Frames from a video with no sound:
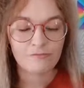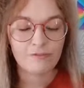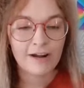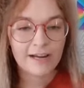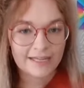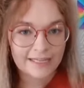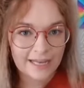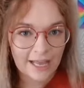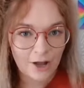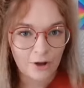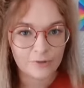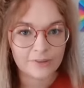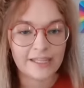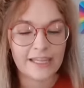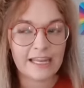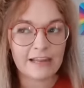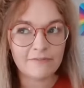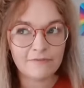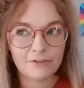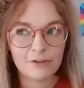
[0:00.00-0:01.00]
Right now, the
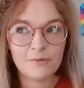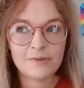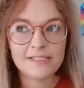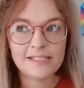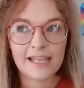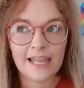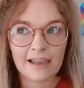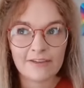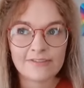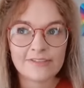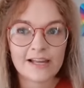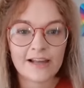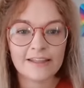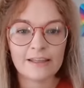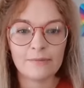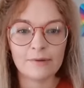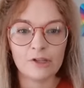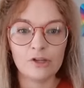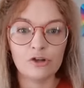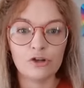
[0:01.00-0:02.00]
influencer lifestyle
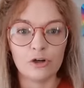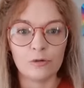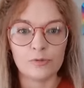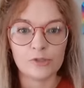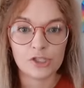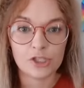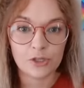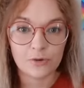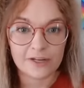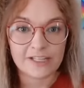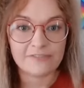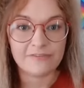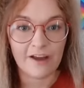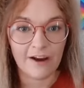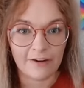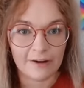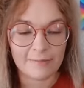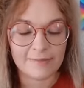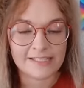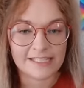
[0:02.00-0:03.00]
that we look up to is
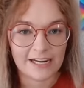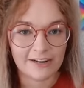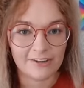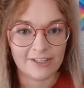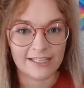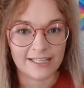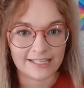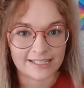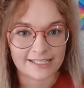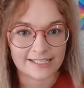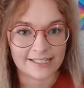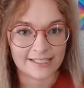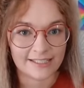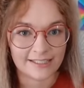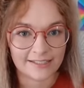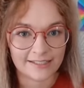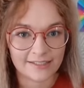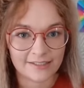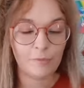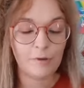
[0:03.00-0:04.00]
very
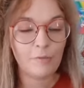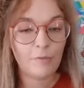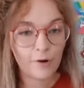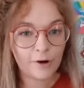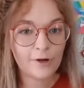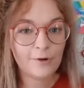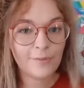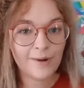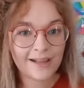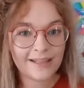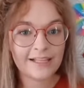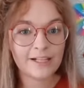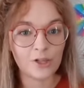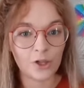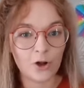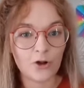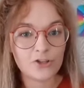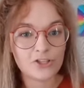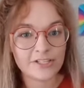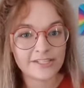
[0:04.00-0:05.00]
materialistic. We want to wear the
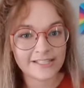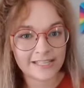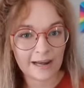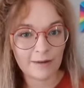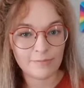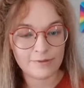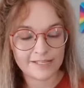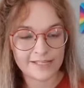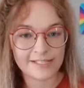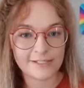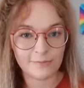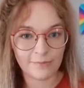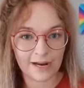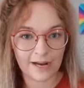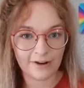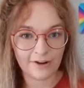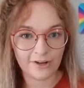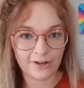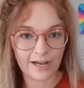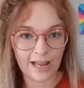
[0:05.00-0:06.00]
clothes that celebrities are
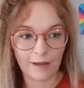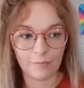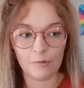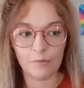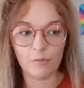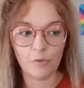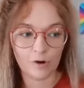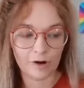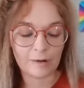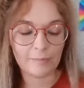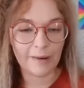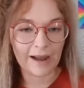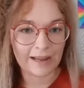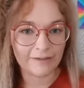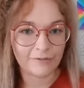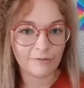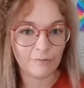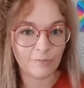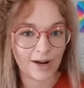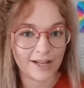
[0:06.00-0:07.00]
wearing, and we want to buy
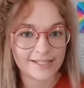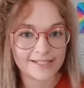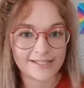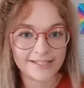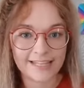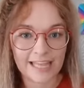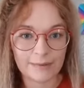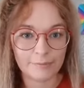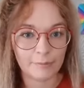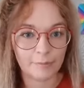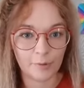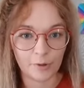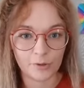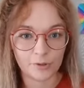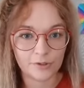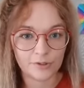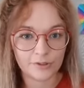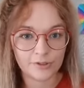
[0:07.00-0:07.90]
from brands that they're promoting.